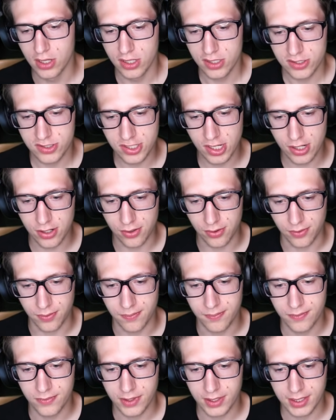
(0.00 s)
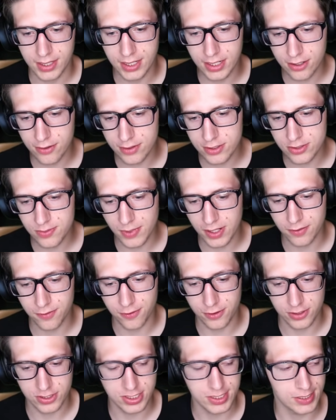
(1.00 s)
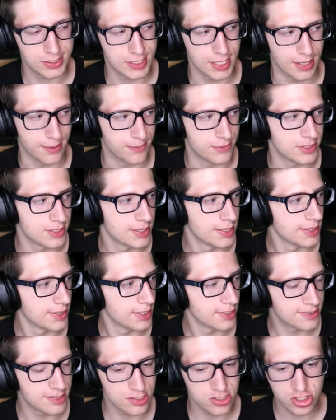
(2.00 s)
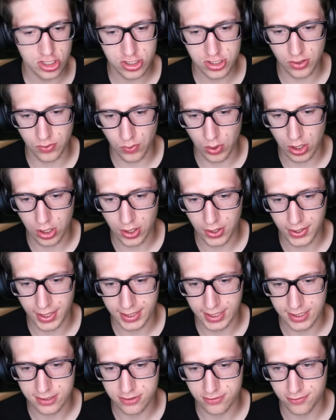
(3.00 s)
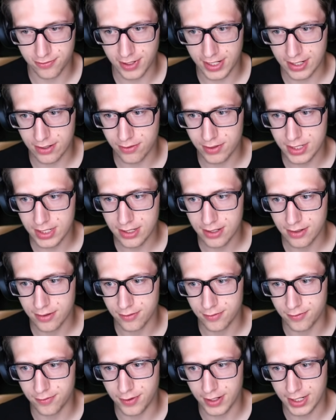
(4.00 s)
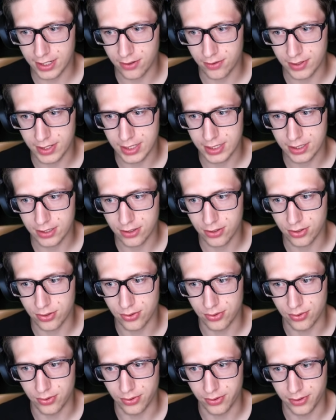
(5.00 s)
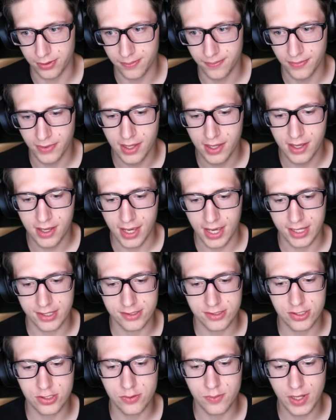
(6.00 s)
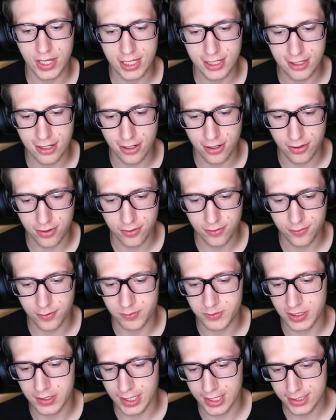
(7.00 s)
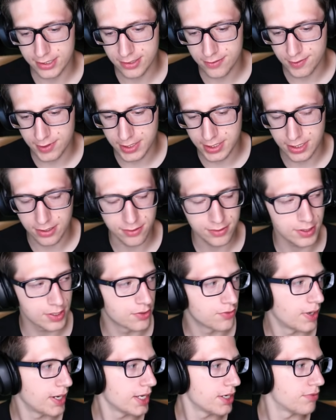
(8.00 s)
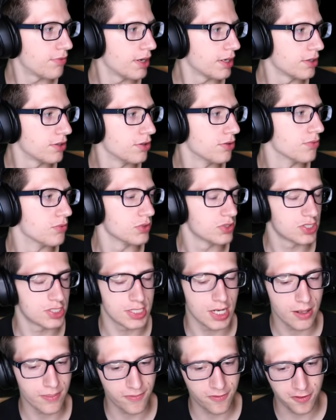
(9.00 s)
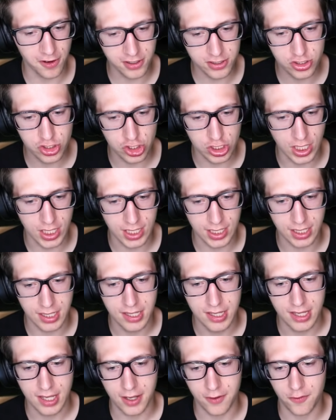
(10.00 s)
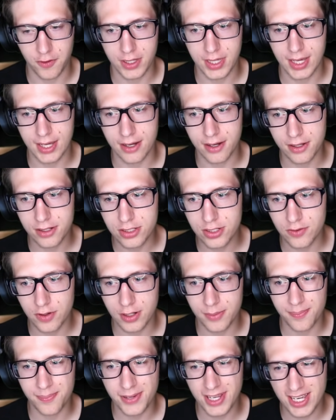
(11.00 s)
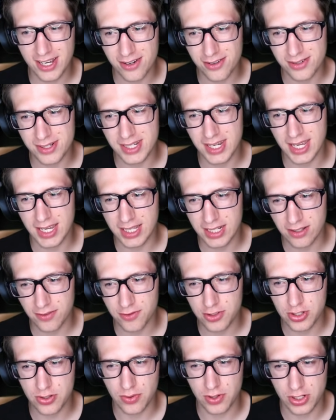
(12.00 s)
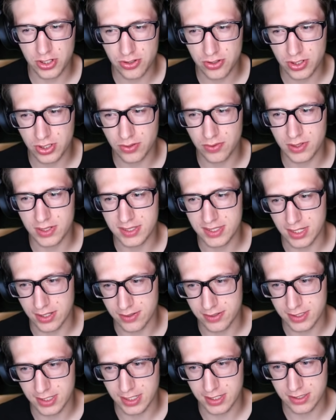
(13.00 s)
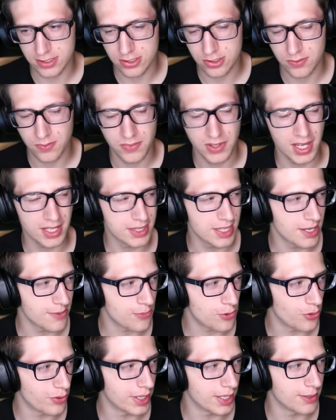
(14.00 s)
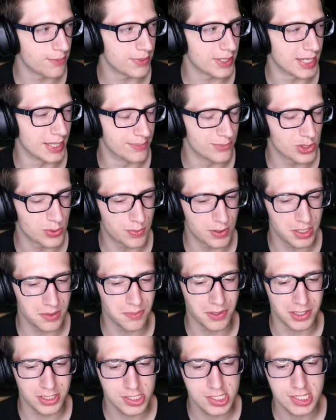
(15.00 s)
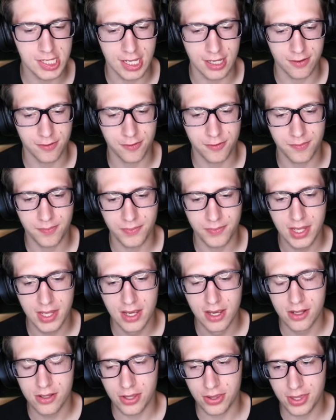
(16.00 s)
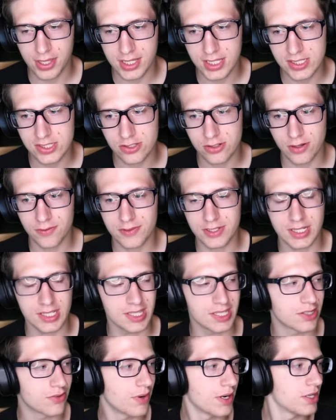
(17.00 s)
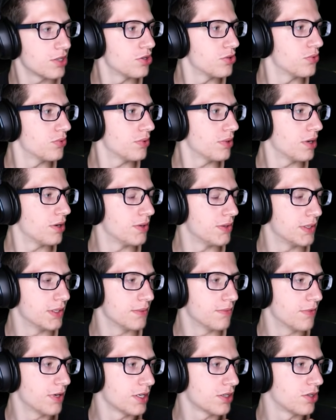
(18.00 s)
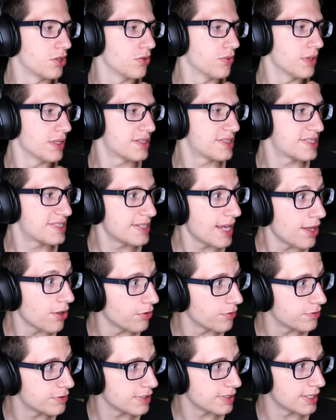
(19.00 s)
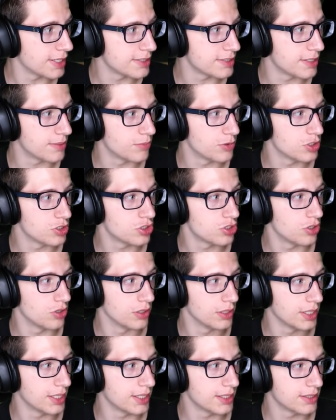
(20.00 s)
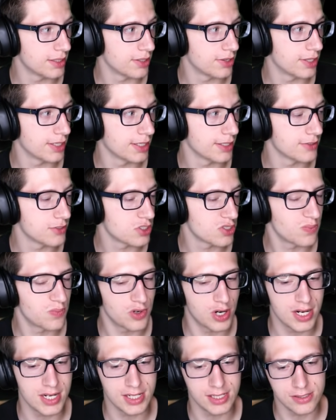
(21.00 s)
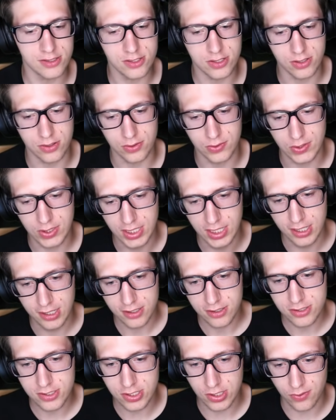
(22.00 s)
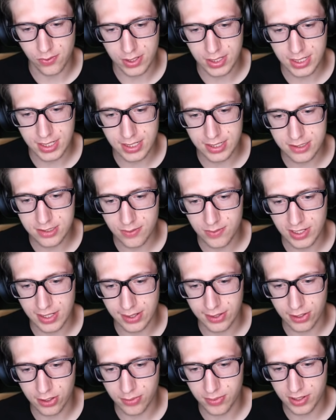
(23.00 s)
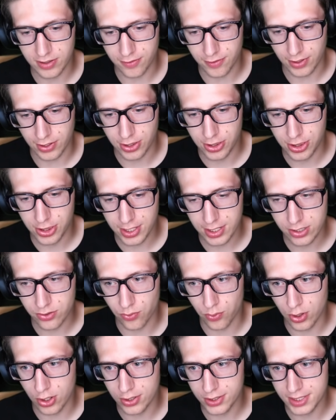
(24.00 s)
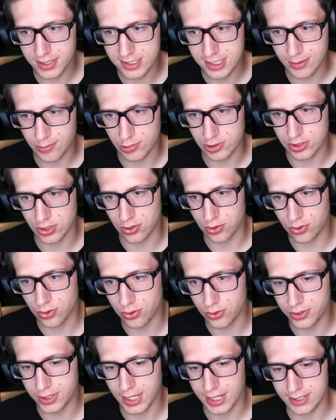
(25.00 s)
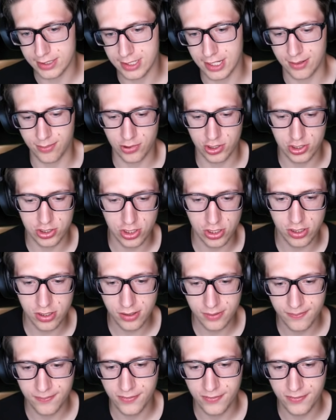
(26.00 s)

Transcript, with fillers: So here is my first attempt. This is just a wall that gets very, very cold. As you may know from the last video, the gray and red goo will stop functioning if you get under about negative 200 degrees Celsius. At that point, it becomes pretty much safe. The thing is, you have to get the gray goo or red goo itself to that temperature, not the thing it's spreading to. So we need it to be a little bit of a thick wall that's able to hold that temperature.